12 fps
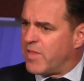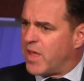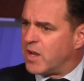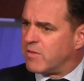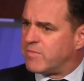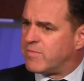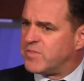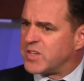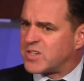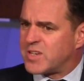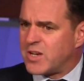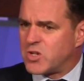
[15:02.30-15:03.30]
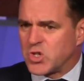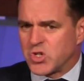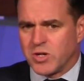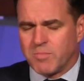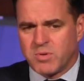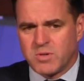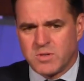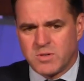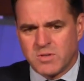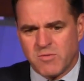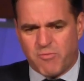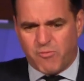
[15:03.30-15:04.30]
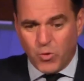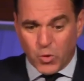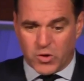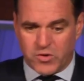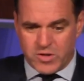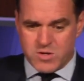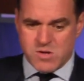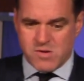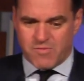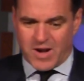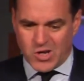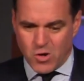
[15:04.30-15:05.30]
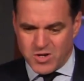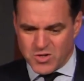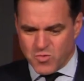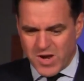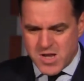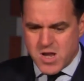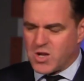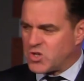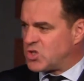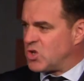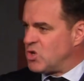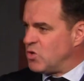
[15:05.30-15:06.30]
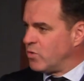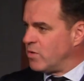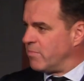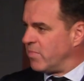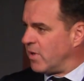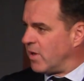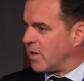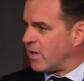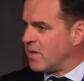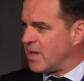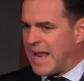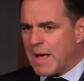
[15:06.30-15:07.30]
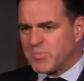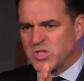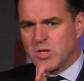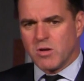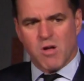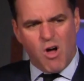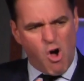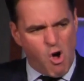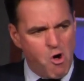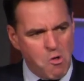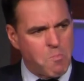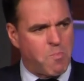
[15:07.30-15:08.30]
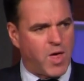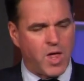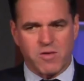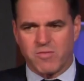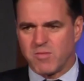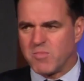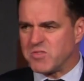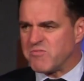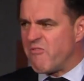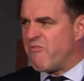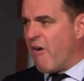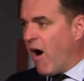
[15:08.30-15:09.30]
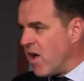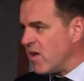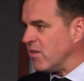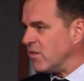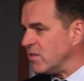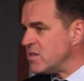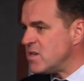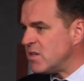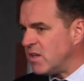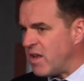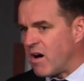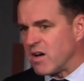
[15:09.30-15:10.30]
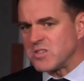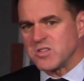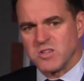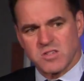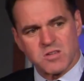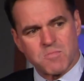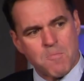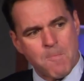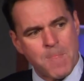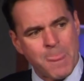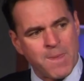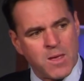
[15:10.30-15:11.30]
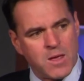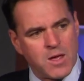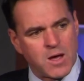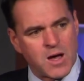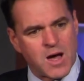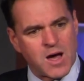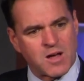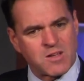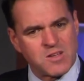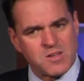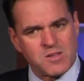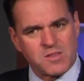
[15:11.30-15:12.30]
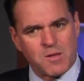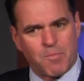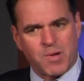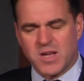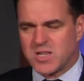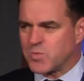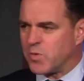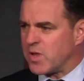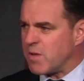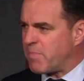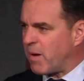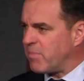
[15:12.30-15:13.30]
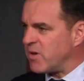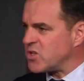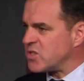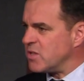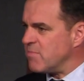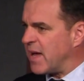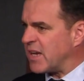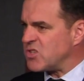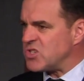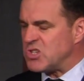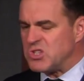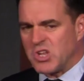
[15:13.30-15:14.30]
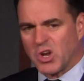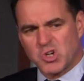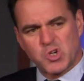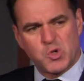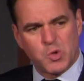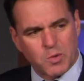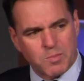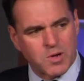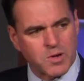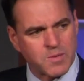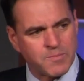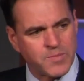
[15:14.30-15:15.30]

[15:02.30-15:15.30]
and then of dictatorship. Fürth in Franconia is right next to Nuremberg, an absolute hotbed of the most vile Nazism, uh, the place where they published the magazine Der Stürmer.